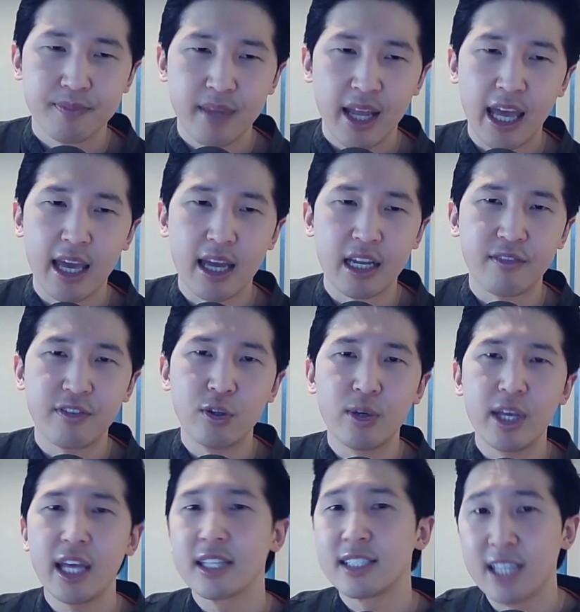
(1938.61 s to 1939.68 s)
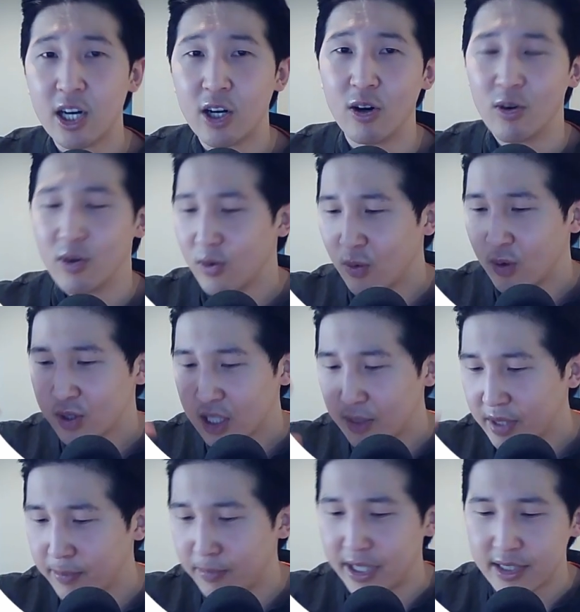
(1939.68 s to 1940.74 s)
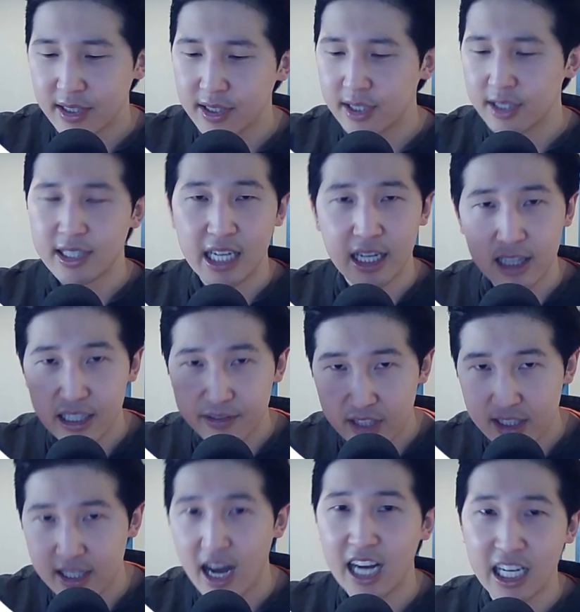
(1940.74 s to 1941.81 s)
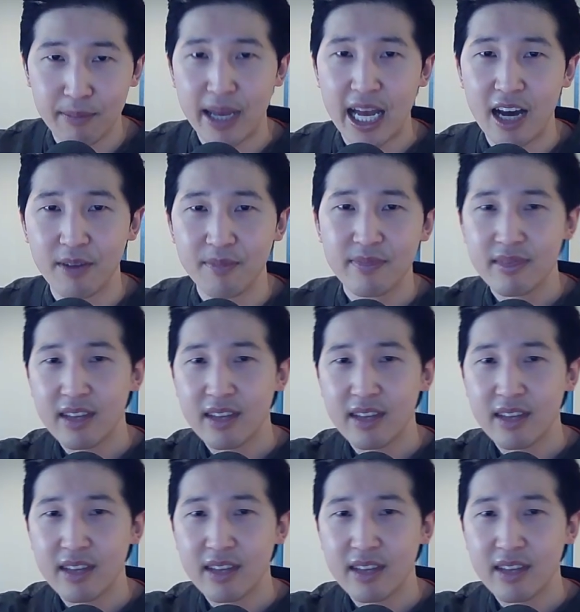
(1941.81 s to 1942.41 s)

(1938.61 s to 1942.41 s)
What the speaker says: And if you can't tell, some of the businesses that I love to talk about,